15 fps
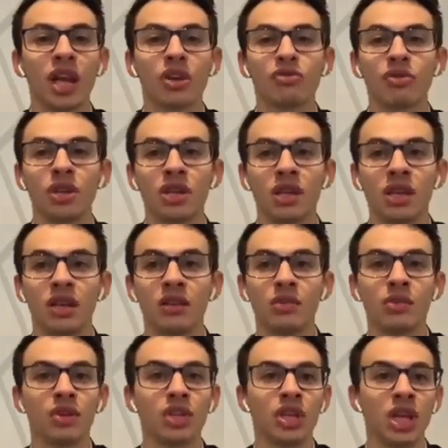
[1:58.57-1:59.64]
extra year
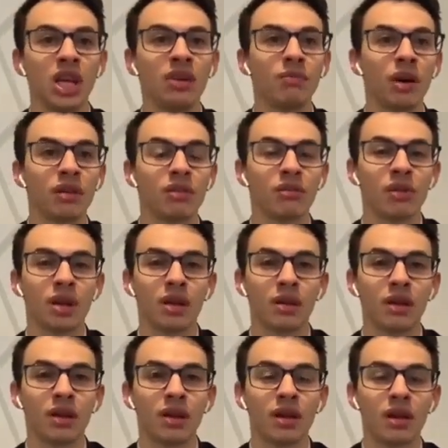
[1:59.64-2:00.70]
to achieve my degree,
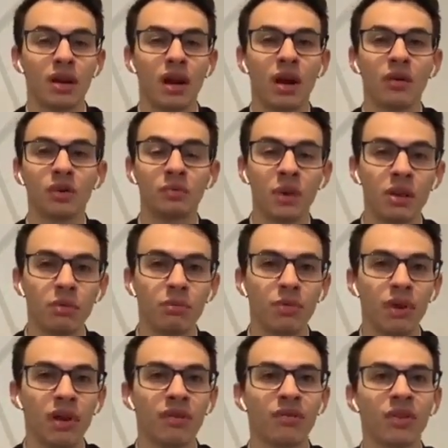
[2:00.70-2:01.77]
I was better
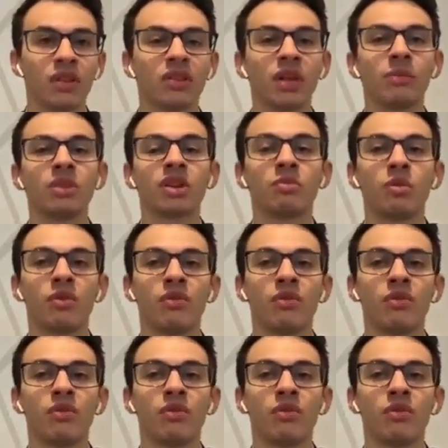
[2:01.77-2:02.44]
prepared for the subjects